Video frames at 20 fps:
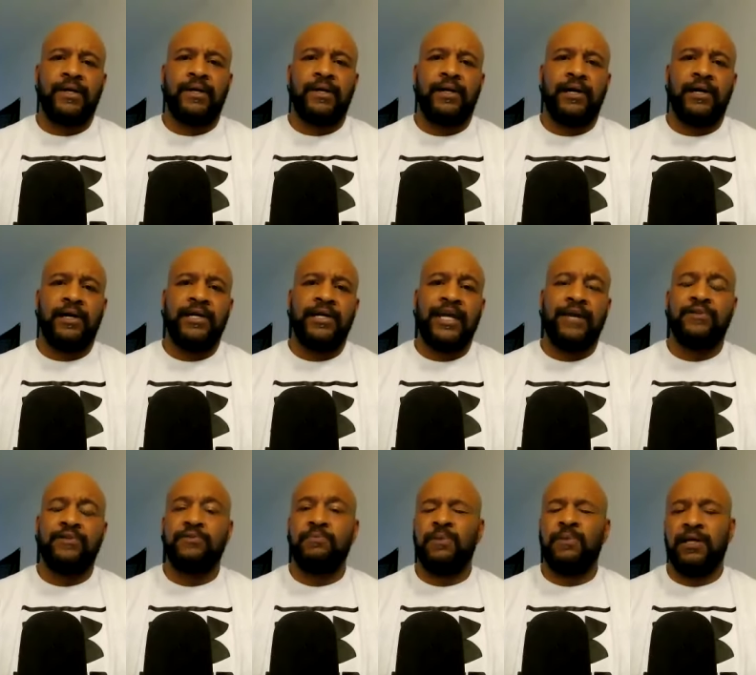Uh, he gave
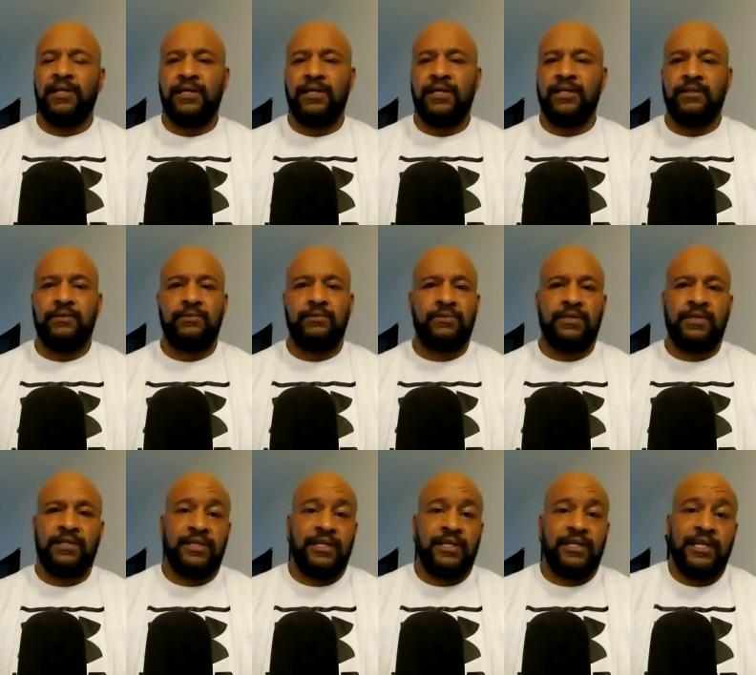us money to
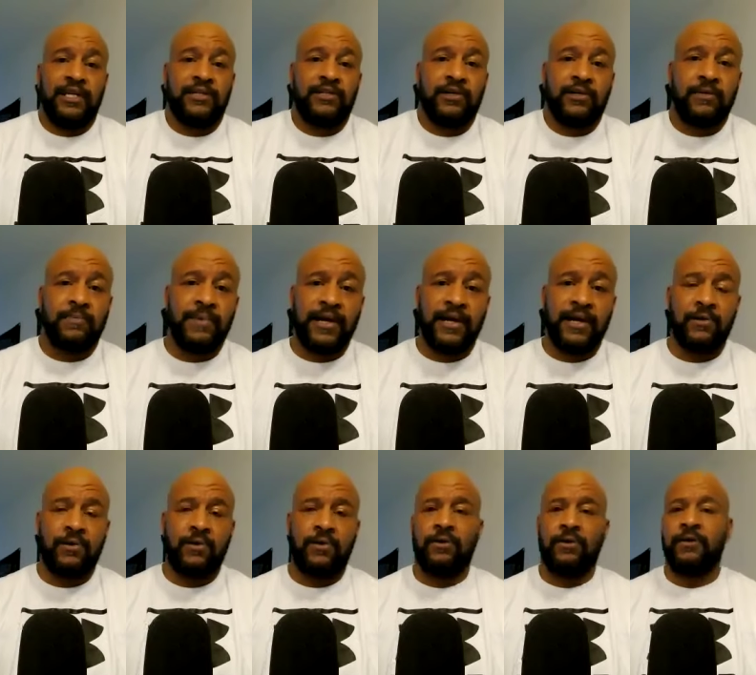get the heat turned back
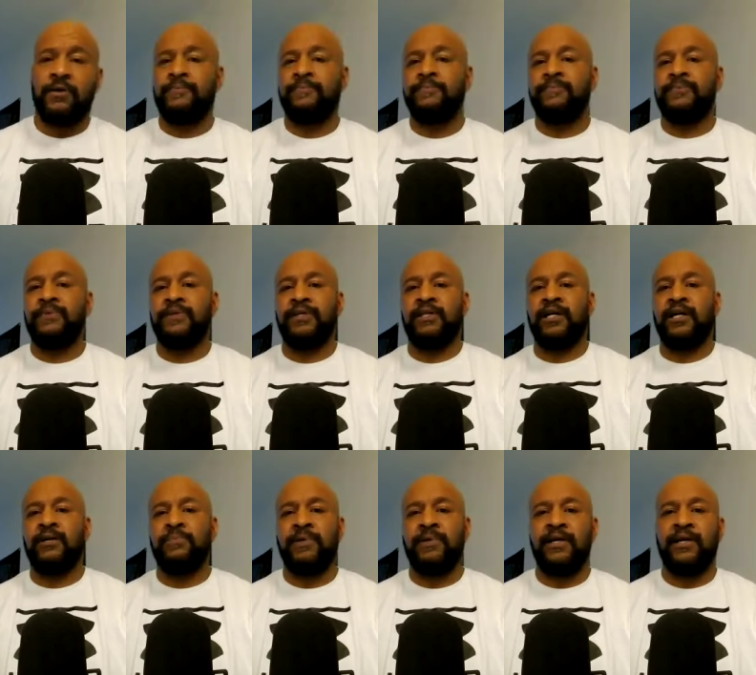on. You know
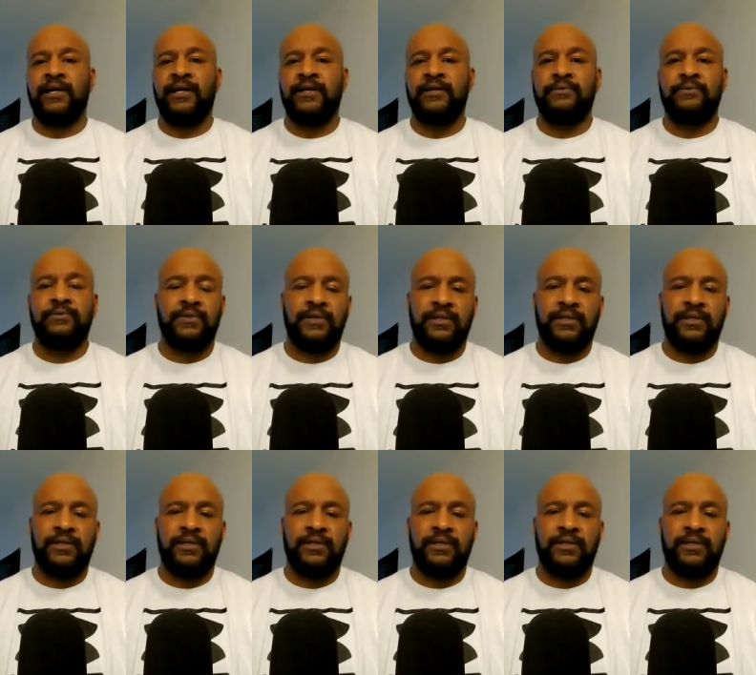what I mean?